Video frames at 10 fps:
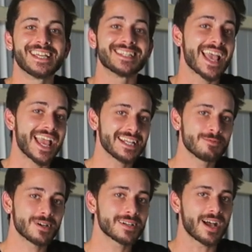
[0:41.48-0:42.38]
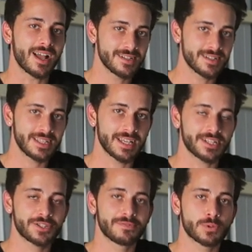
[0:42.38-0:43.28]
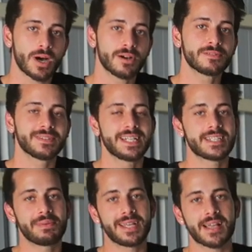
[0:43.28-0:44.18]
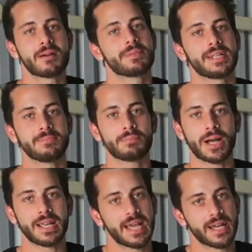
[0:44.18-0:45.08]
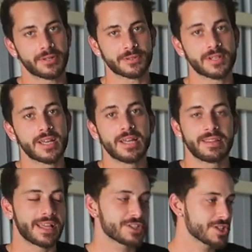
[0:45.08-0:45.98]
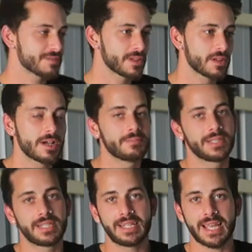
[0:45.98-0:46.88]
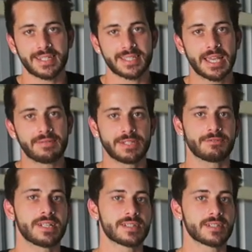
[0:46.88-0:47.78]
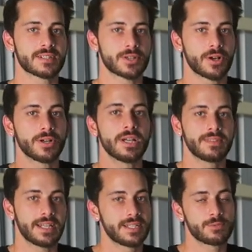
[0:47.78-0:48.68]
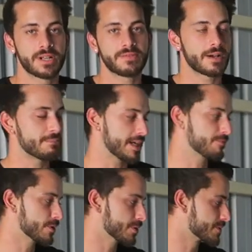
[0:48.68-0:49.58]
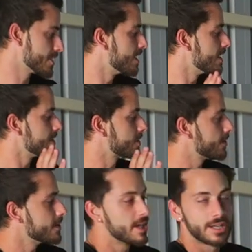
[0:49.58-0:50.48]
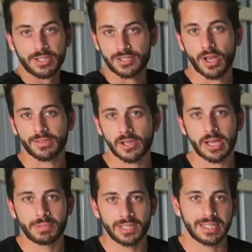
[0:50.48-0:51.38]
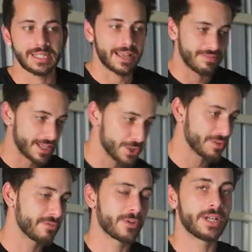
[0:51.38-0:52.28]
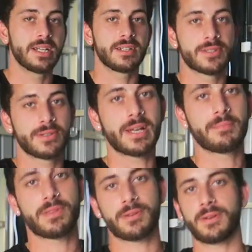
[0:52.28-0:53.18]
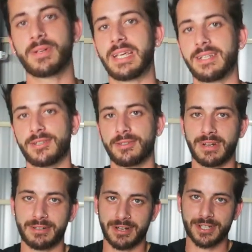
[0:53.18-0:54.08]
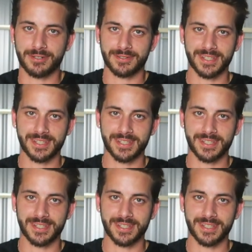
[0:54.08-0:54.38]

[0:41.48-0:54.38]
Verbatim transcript: is anyone under the age of twelve needs to be accompanied by an adult. That's just for liability and safety reasons, so that is one of our main rules. So sign the liability and then you are free to come through into the recreational